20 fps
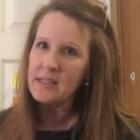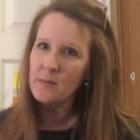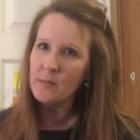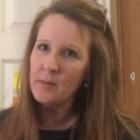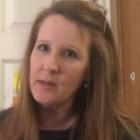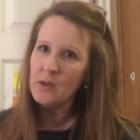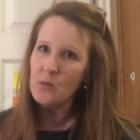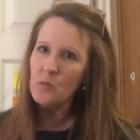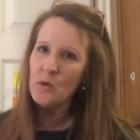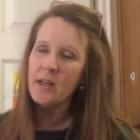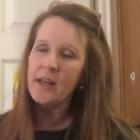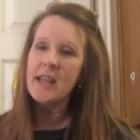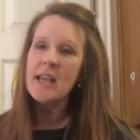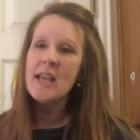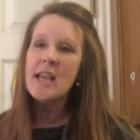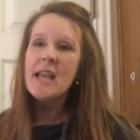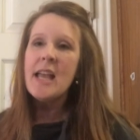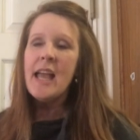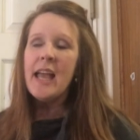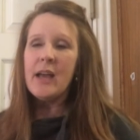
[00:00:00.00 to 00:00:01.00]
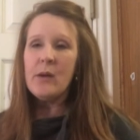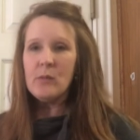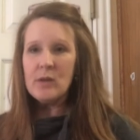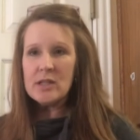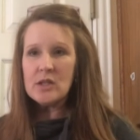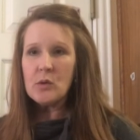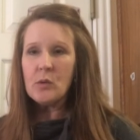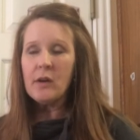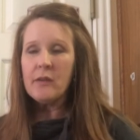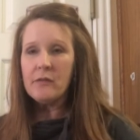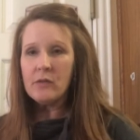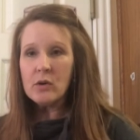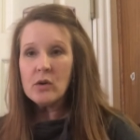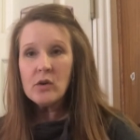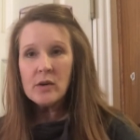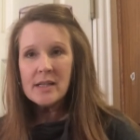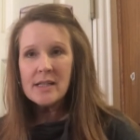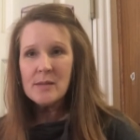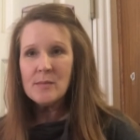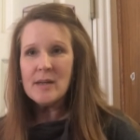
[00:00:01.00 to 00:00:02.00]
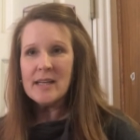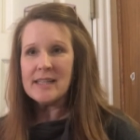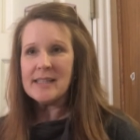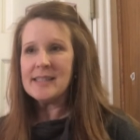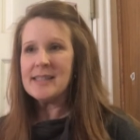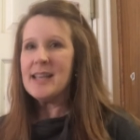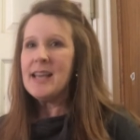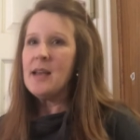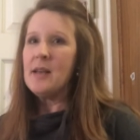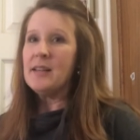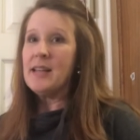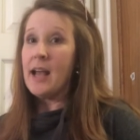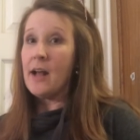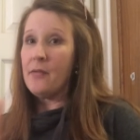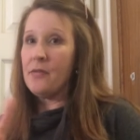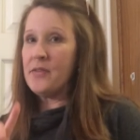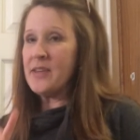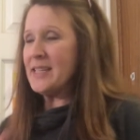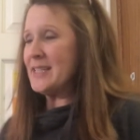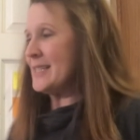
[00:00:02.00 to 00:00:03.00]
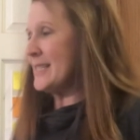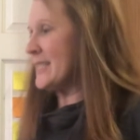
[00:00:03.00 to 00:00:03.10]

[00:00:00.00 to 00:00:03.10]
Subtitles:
a big one, and we do it for Christmas. Now this